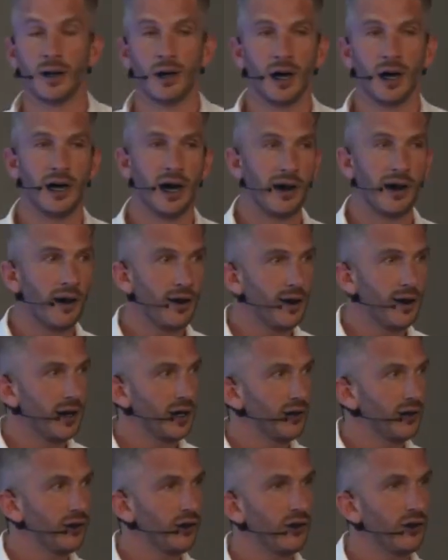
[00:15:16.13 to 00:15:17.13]
another thing
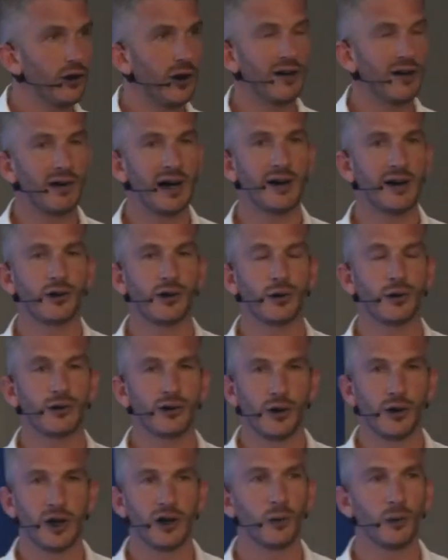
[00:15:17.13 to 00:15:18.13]
is you have electrical
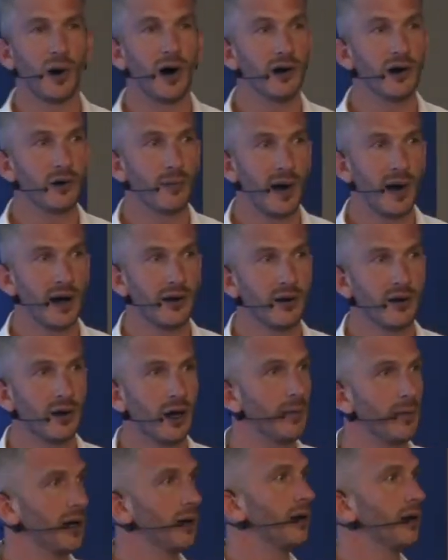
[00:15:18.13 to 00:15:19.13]
sockets behind your bed.
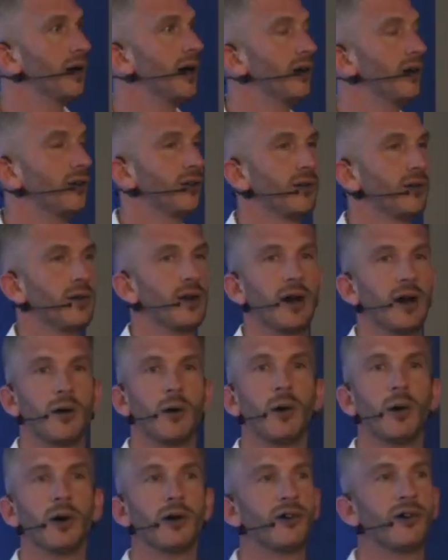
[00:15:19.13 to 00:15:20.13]
I mean, I
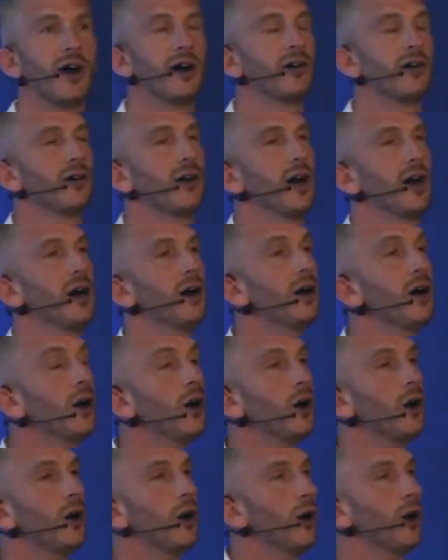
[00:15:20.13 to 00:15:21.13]
want to test here.
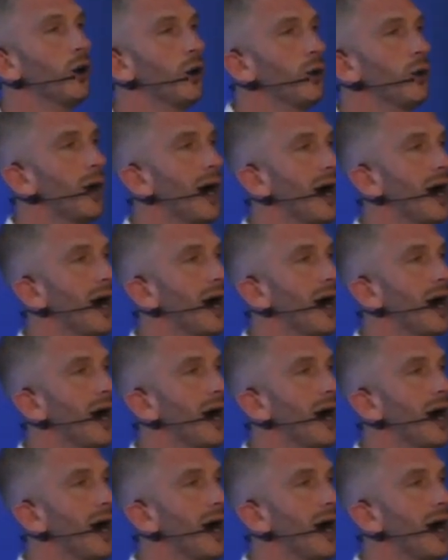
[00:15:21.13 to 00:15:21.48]
Who